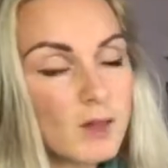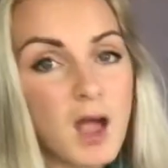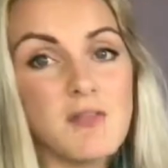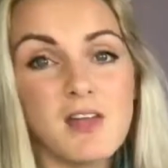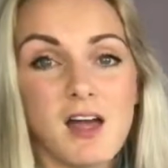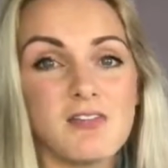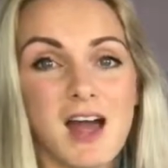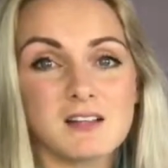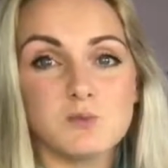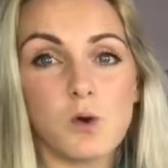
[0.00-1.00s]

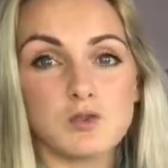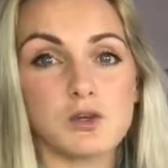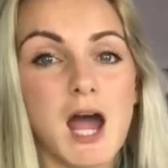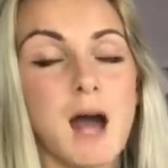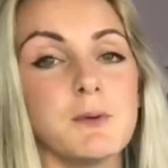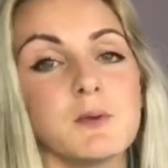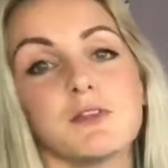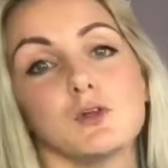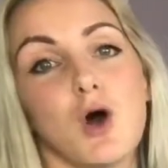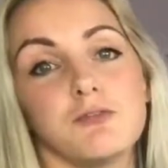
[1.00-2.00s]
that's what's going to happen with a
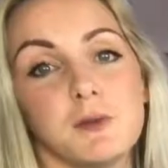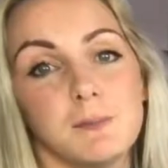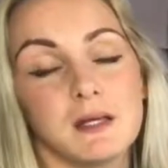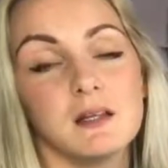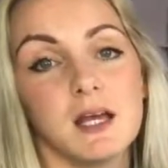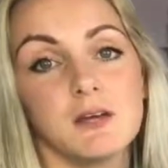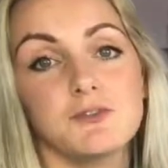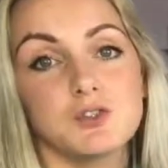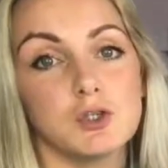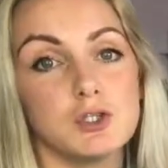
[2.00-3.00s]
lot of your big lifts.
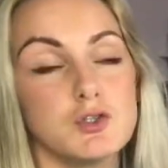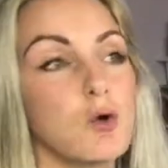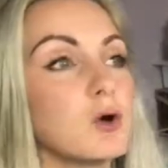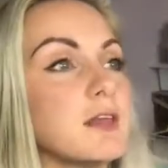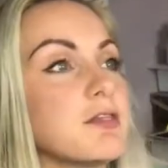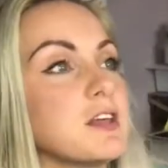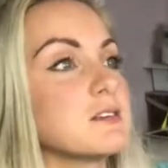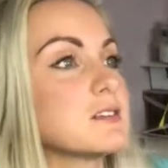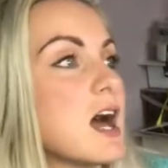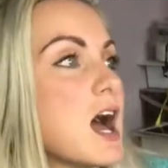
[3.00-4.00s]
So you're talking
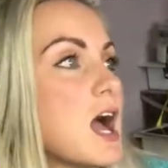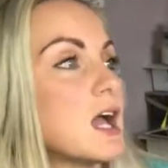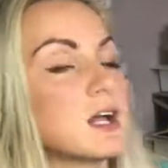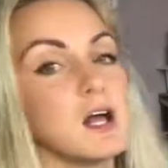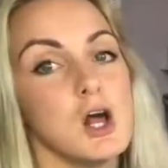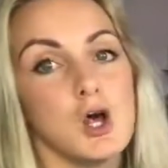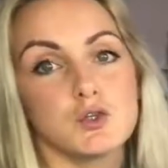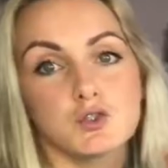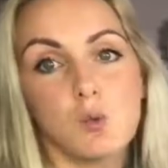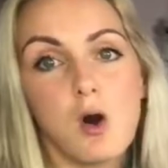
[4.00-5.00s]
things like
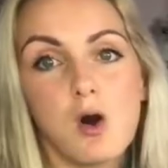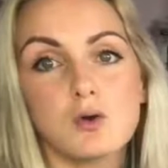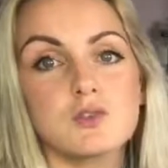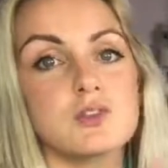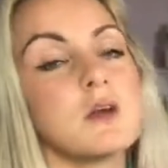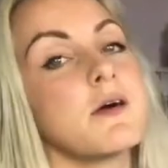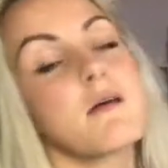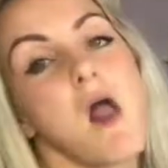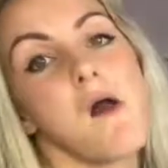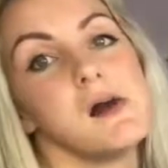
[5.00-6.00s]
squats,
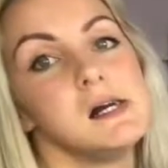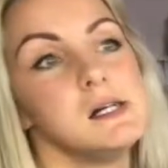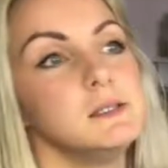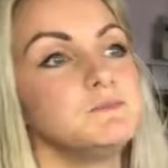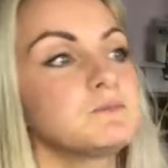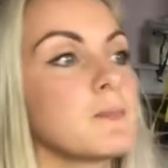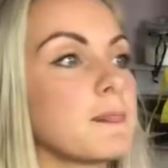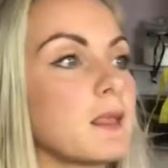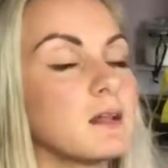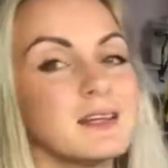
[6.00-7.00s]

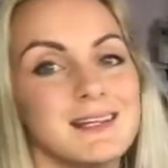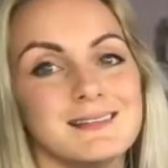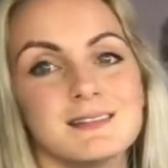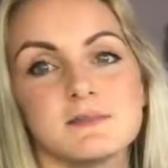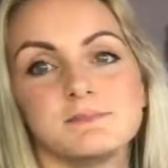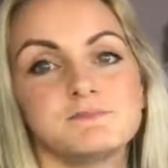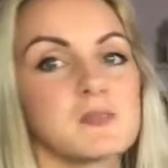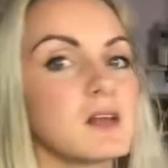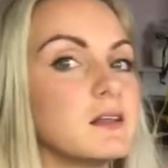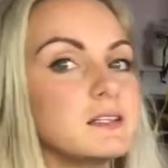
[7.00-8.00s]
cleans,
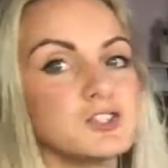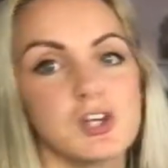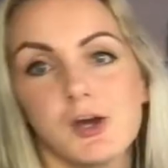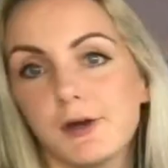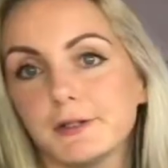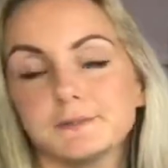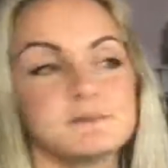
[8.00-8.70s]
clean jerk,